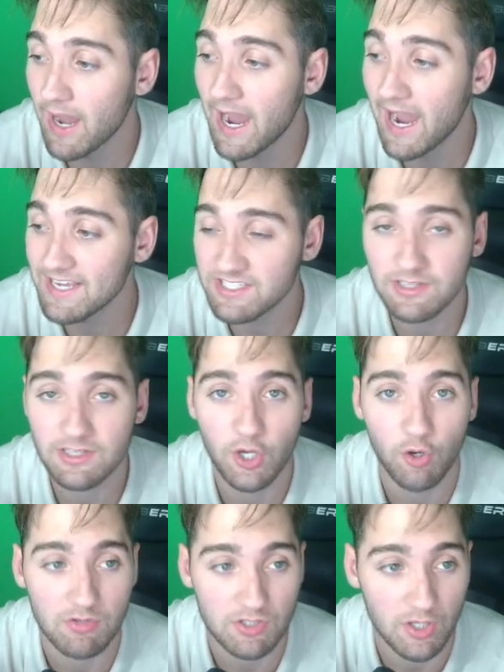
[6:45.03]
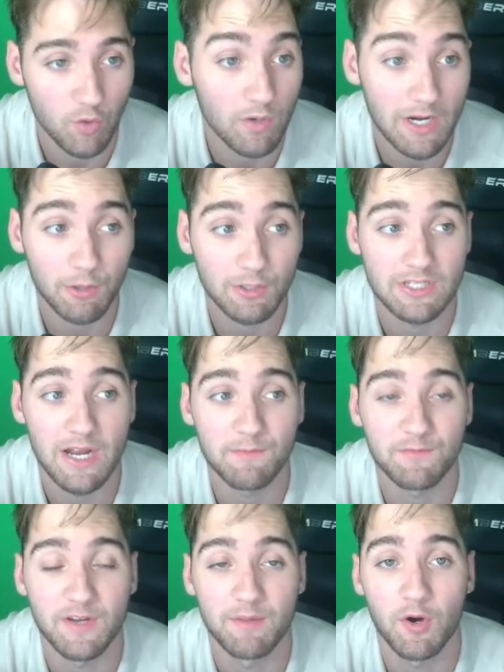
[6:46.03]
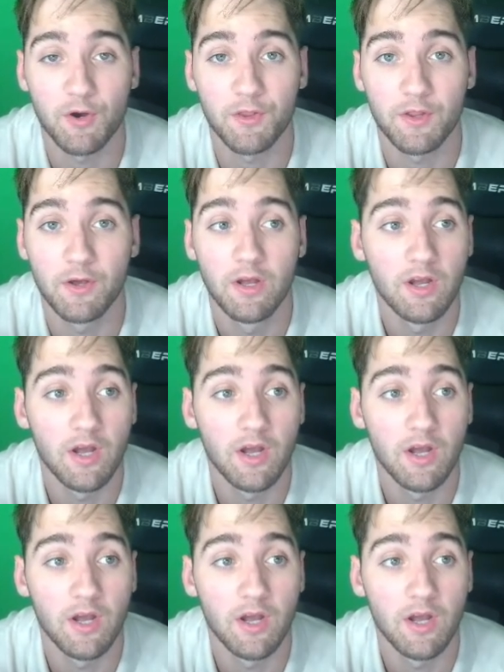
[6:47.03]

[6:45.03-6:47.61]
highs and lows on the 1 hour time frame are the